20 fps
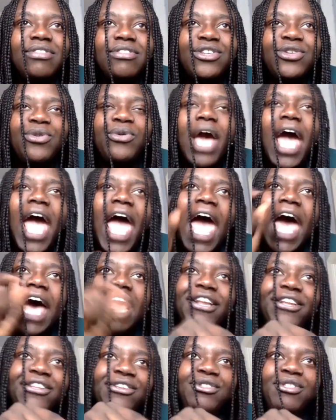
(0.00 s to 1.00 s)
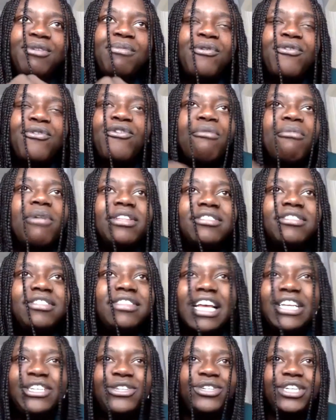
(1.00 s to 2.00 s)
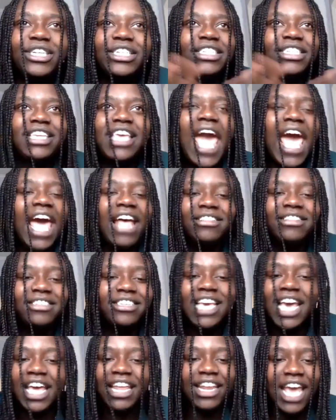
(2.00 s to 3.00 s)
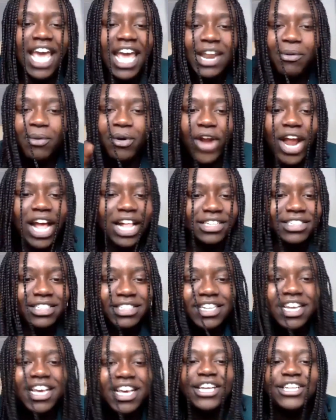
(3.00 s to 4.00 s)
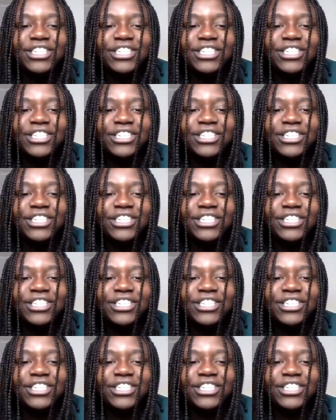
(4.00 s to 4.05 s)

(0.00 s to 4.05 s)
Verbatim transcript: to add to the performance that you just can't get anywhere else.